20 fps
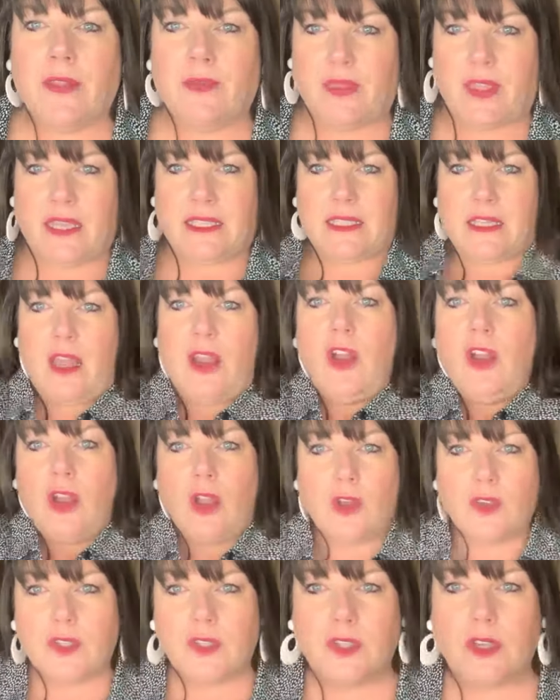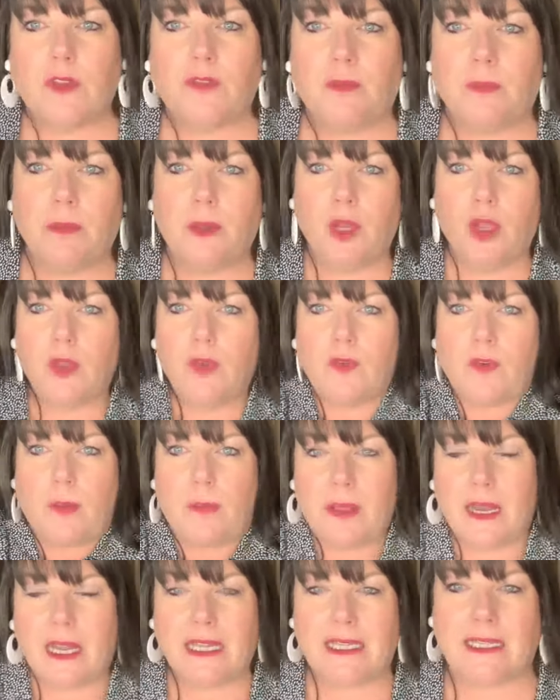there's lots of
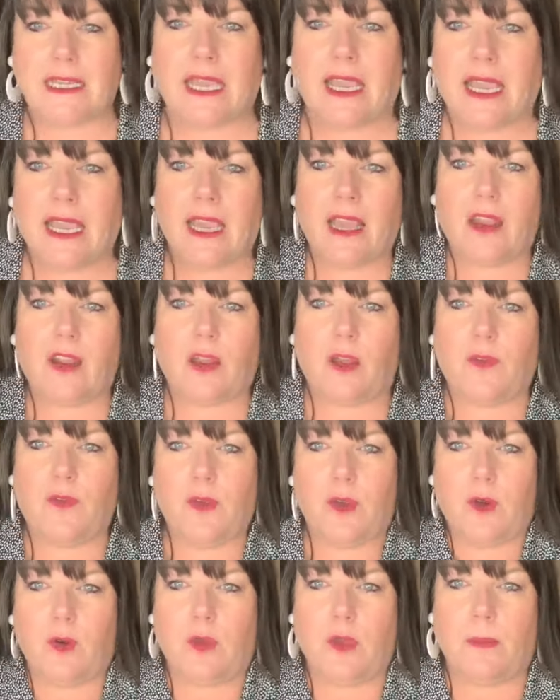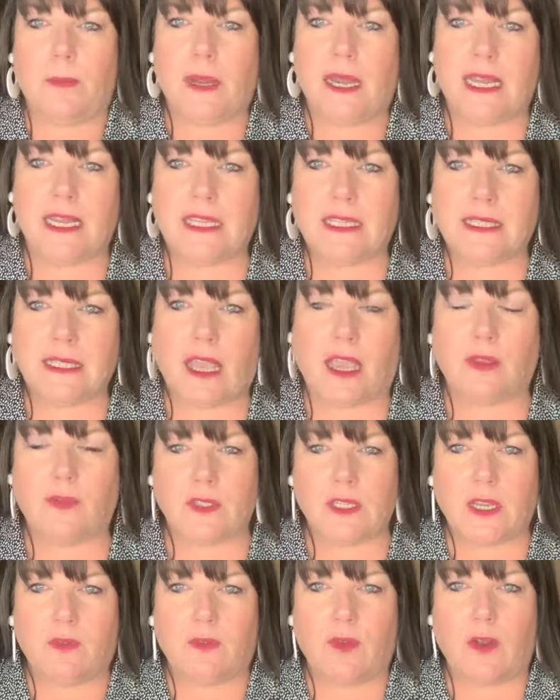maneuverability and I feel completely safe. I
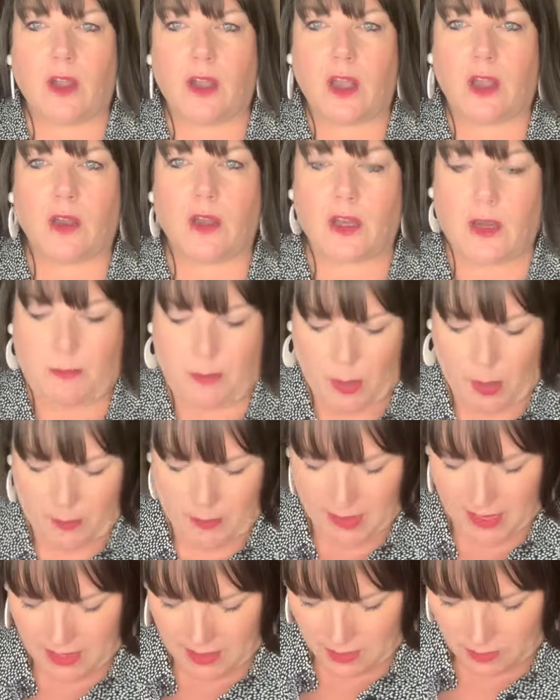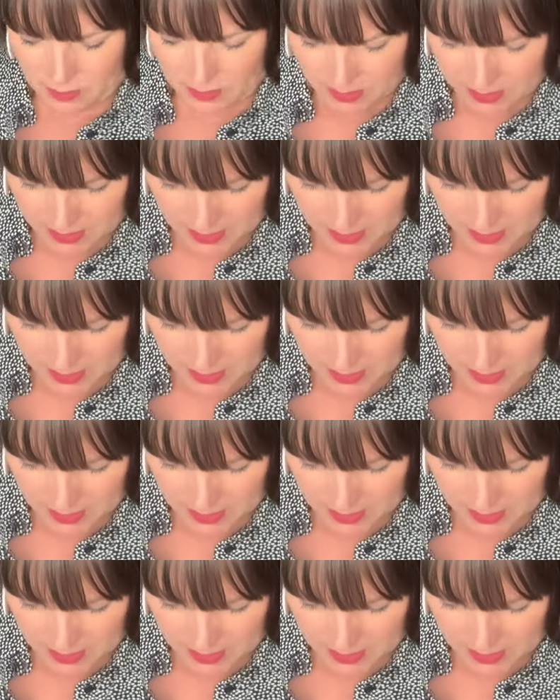don't feel like I'm gonna pop out.